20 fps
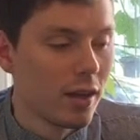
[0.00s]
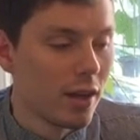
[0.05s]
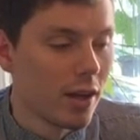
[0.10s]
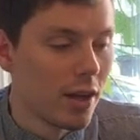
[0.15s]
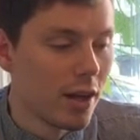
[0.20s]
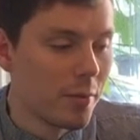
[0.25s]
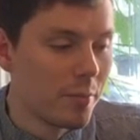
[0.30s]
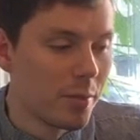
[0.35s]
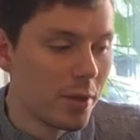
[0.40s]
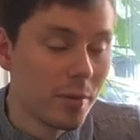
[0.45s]

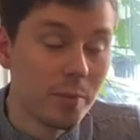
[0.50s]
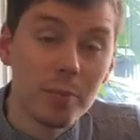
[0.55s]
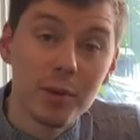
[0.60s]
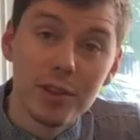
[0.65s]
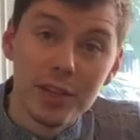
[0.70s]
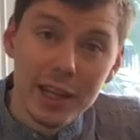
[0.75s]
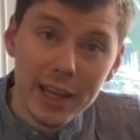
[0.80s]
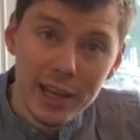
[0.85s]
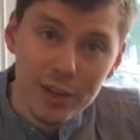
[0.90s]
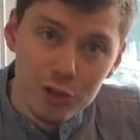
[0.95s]
Um, but
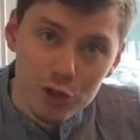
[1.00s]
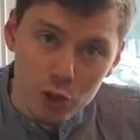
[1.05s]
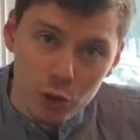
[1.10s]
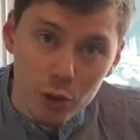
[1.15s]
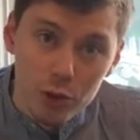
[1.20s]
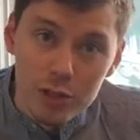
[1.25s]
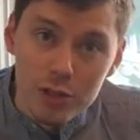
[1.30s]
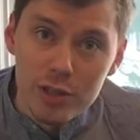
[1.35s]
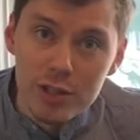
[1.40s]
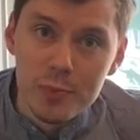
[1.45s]
the
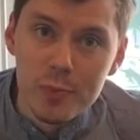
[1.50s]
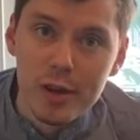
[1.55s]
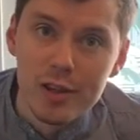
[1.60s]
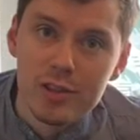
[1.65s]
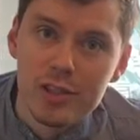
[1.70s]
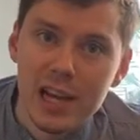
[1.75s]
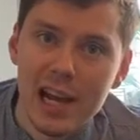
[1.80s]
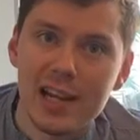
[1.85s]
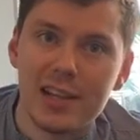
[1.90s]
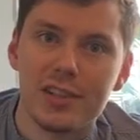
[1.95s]
introit is by
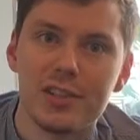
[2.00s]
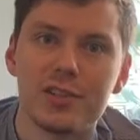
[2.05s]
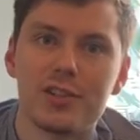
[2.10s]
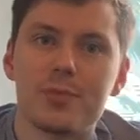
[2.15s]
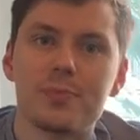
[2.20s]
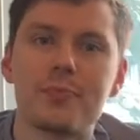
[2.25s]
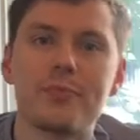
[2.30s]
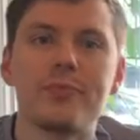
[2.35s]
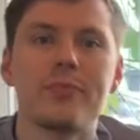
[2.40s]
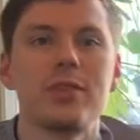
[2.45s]
Tallis.
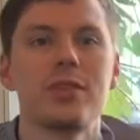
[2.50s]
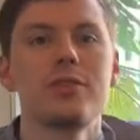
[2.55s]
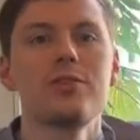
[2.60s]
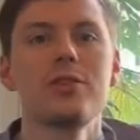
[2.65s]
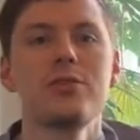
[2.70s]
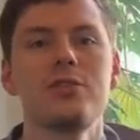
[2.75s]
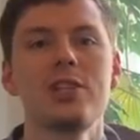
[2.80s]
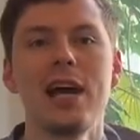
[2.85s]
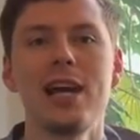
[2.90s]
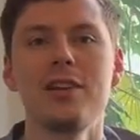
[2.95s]
So
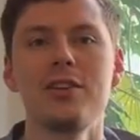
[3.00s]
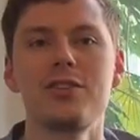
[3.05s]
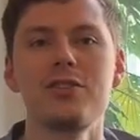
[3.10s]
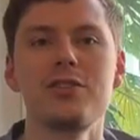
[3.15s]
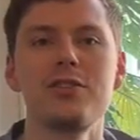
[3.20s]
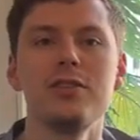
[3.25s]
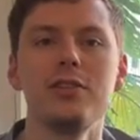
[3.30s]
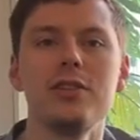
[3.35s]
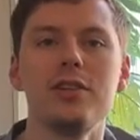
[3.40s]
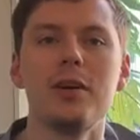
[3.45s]
Tallis,
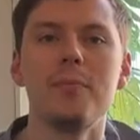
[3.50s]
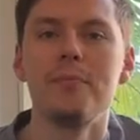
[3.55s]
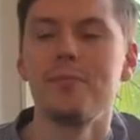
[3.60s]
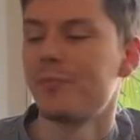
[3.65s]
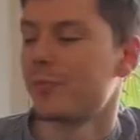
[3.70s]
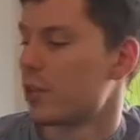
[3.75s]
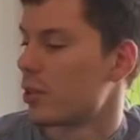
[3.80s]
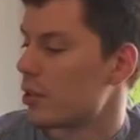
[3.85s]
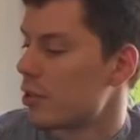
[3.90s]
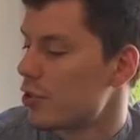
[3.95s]
the
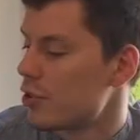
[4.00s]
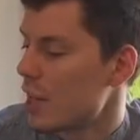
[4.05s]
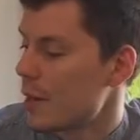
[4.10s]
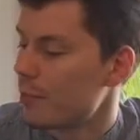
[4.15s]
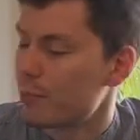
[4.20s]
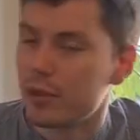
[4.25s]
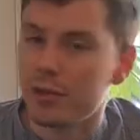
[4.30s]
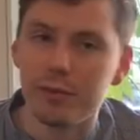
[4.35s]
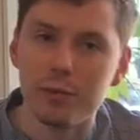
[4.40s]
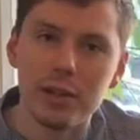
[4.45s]
um,
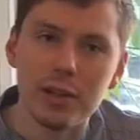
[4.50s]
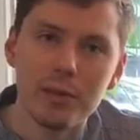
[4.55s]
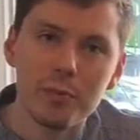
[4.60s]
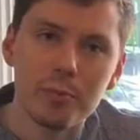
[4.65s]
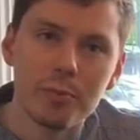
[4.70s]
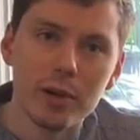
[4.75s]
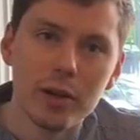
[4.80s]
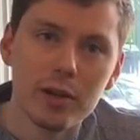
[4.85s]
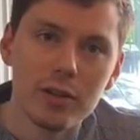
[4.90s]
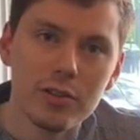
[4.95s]
contemporary William
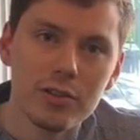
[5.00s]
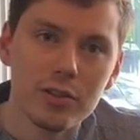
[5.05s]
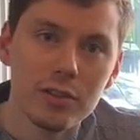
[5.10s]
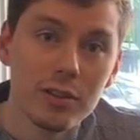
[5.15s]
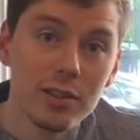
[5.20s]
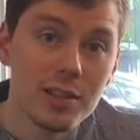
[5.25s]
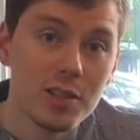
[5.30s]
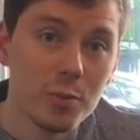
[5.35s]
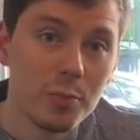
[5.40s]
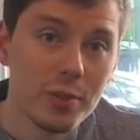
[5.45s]
Byrd,
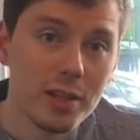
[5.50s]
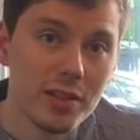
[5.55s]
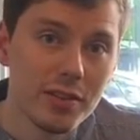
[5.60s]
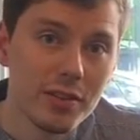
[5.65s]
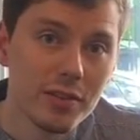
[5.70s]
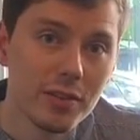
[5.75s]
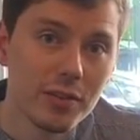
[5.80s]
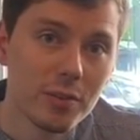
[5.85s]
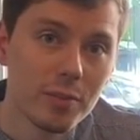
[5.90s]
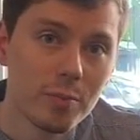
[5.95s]

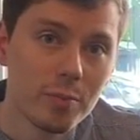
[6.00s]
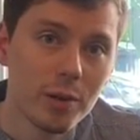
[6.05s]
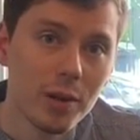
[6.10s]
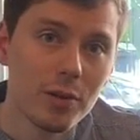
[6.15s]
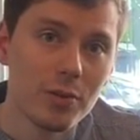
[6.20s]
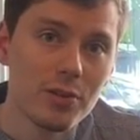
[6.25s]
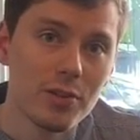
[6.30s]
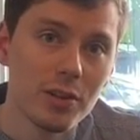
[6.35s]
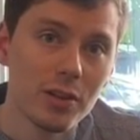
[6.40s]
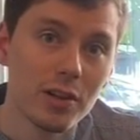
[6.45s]
Elizabethan
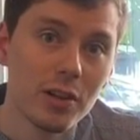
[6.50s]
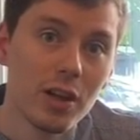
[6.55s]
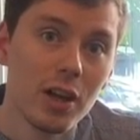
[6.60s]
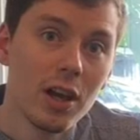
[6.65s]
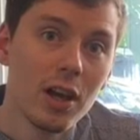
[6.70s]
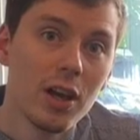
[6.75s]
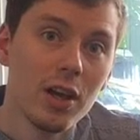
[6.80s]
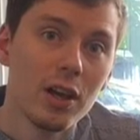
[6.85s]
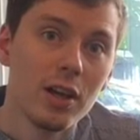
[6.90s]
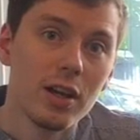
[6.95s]
composer,
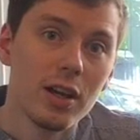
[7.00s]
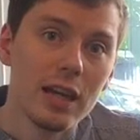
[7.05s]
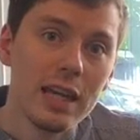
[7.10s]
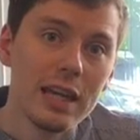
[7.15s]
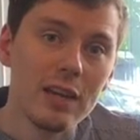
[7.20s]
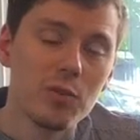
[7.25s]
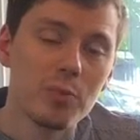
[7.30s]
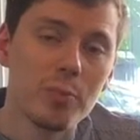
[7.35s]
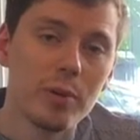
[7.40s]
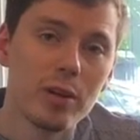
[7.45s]
he
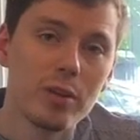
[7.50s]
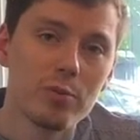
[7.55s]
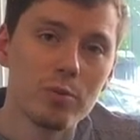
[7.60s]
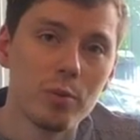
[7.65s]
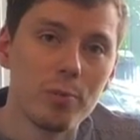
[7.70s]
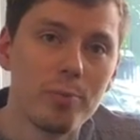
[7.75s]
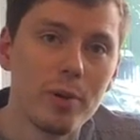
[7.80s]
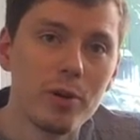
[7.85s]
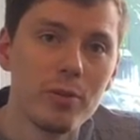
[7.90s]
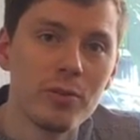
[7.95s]
and Byrd were
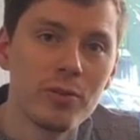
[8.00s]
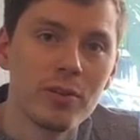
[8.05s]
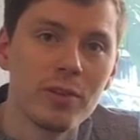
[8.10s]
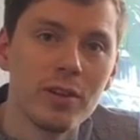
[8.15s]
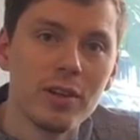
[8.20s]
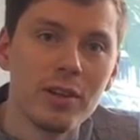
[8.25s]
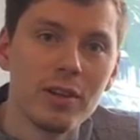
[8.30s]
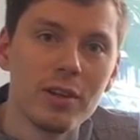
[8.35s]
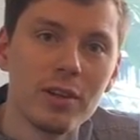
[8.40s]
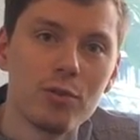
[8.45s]
both
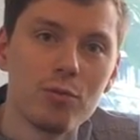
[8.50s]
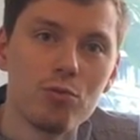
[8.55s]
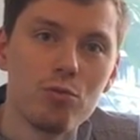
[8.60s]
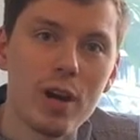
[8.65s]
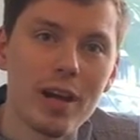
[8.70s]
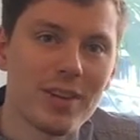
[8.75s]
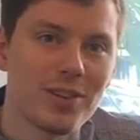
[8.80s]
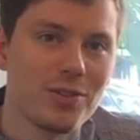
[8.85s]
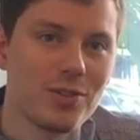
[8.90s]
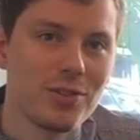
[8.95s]

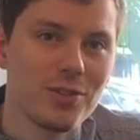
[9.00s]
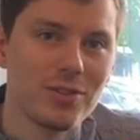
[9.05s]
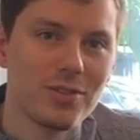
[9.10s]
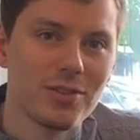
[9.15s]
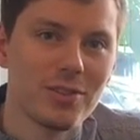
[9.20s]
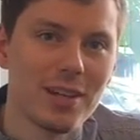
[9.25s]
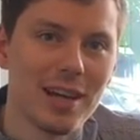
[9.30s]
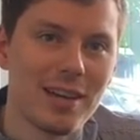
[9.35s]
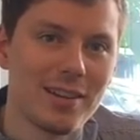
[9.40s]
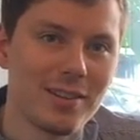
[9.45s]
recusant
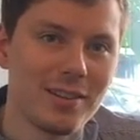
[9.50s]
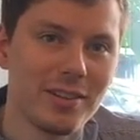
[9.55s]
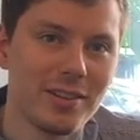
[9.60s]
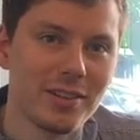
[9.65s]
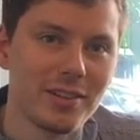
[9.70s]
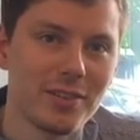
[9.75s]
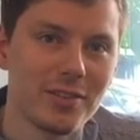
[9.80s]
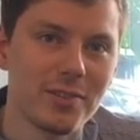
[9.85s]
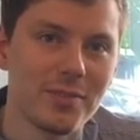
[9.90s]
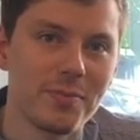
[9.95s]

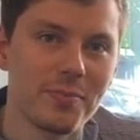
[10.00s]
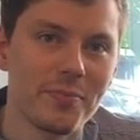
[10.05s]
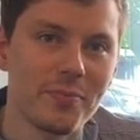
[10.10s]
Catholics.